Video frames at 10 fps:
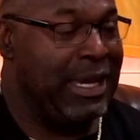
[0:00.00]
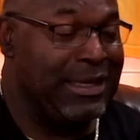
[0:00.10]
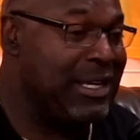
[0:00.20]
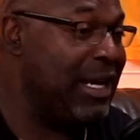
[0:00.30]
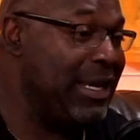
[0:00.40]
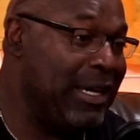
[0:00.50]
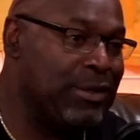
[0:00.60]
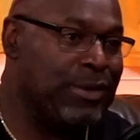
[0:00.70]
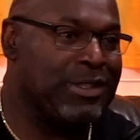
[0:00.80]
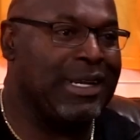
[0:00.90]

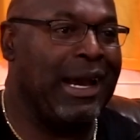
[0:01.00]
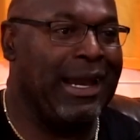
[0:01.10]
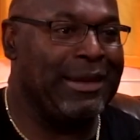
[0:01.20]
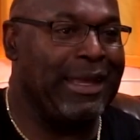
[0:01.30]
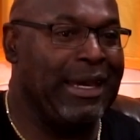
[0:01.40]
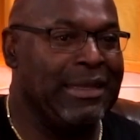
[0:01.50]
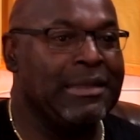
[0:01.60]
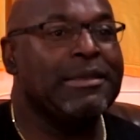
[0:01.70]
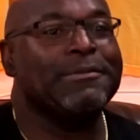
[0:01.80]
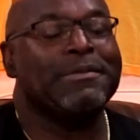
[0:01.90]
Ace was the guy then.
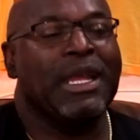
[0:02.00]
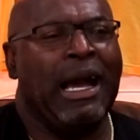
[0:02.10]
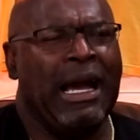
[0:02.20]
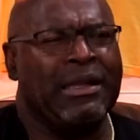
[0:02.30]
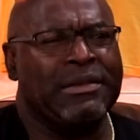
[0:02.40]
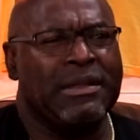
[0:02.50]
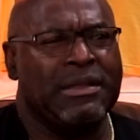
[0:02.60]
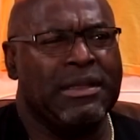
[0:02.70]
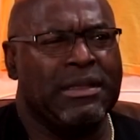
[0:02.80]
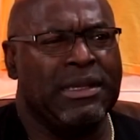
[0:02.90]

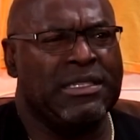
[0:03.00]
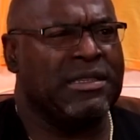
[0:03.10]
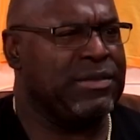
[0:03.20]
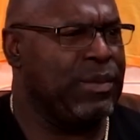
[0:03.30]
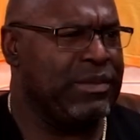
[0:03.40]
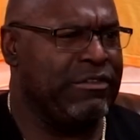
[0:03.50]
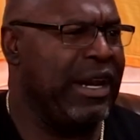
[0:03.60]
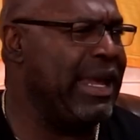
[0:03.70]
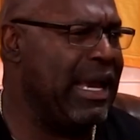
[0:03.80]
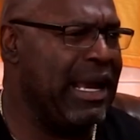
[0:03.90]
His
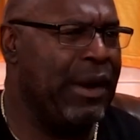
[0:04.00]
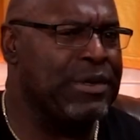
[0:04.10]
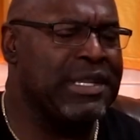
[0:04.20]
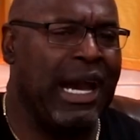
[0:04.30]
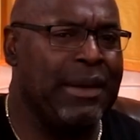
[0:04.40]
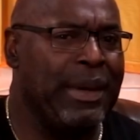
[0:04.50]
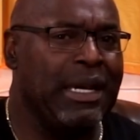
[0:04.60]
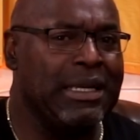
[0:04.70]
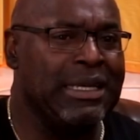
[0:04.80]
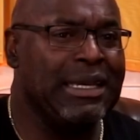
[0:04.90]
right-hand guy was Ty
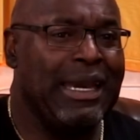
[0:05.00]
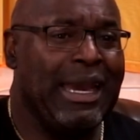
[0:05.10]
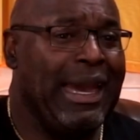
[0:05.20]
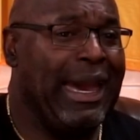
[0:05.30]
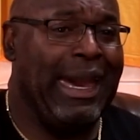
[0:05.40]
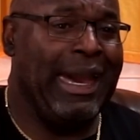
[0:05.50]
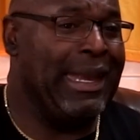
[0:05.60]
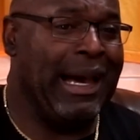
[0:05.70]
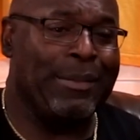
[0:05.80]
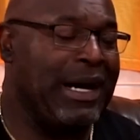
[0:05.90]
Bailey.
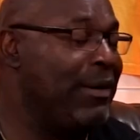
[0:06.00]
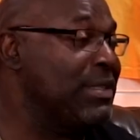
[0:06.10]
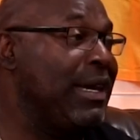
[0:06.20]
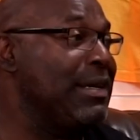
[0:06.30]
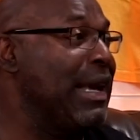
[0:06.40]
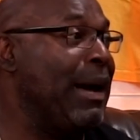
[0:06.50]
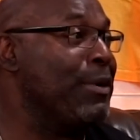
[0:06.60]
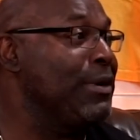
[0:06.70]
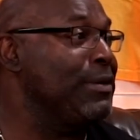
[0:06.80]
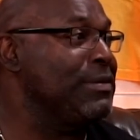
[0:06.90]
And I was like,
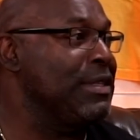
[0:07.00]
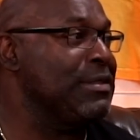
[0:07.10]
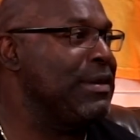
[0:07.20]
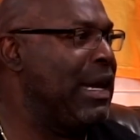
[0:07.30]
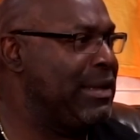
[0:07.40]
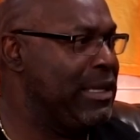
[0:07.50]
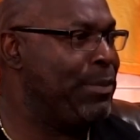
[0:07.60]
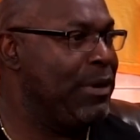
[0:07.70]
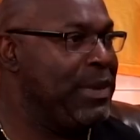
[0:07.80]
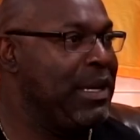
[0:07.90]
they
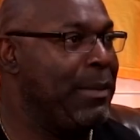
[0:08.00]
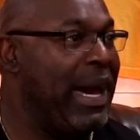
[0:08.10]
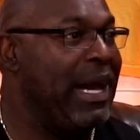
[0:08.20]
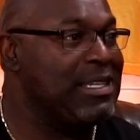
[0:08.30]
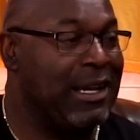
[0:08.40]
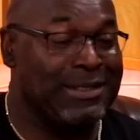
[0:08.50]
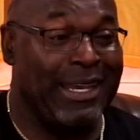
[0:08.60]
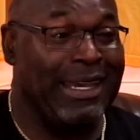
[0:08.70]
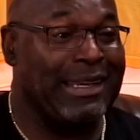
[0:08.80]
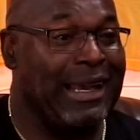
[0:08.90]
put me in a match. I was
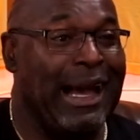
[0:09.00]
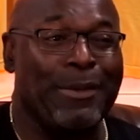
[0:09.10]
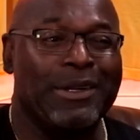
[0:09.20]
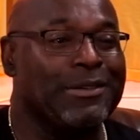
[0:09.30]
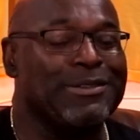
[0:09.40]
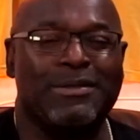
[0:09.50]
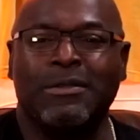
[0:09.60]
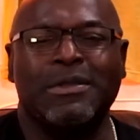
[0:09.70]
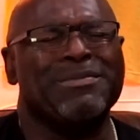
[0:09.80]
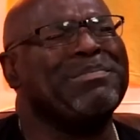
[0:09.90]
like, I'm going to
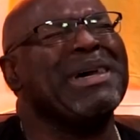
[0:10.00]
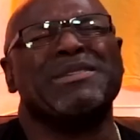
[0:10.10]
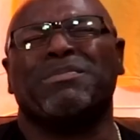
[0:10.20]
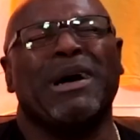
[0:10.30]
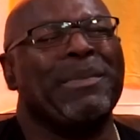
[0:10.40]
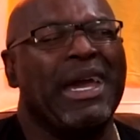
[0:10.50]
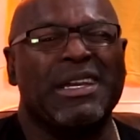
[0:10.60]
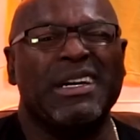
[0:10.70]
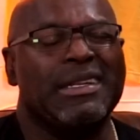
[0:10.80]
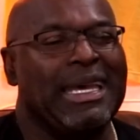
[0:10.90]
do the best bump I
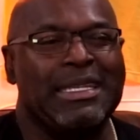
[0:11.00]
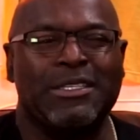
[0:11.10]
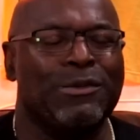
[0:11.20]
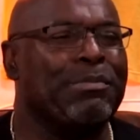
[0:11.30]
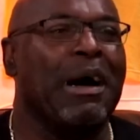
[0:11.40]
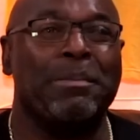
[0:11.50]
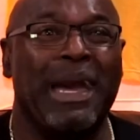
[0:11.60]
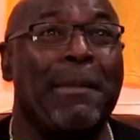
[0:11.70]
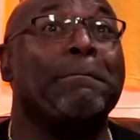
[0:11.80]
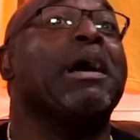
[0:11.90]
could. I just
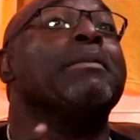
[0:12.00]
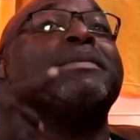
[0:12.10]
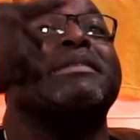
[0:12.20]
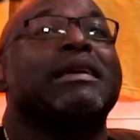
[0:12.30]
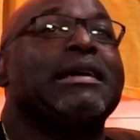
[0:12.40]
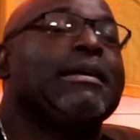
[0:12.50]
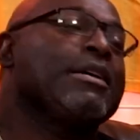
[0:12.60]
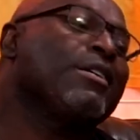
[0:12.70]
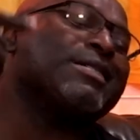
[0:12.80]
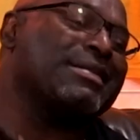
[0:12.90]
I bumped
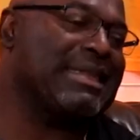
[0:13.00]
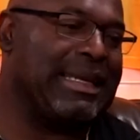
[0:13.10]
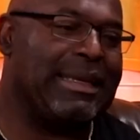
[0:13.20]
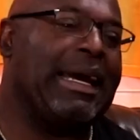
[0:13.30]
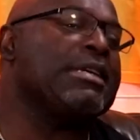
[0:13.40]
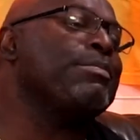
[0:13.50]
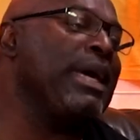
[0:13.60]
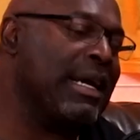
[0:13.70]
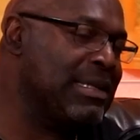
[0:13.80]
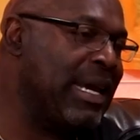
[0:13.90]
because as
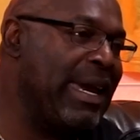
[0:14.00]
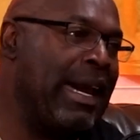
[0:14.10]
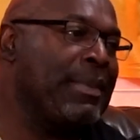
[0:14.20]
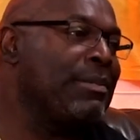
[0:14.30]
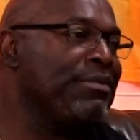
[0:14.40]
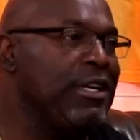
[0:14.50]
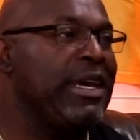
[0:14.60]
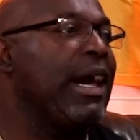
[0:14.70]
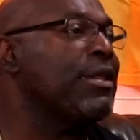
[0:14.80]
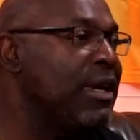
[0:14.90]
big as I am, I'm pretty
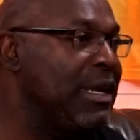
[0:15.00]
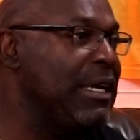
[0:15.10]
athletic.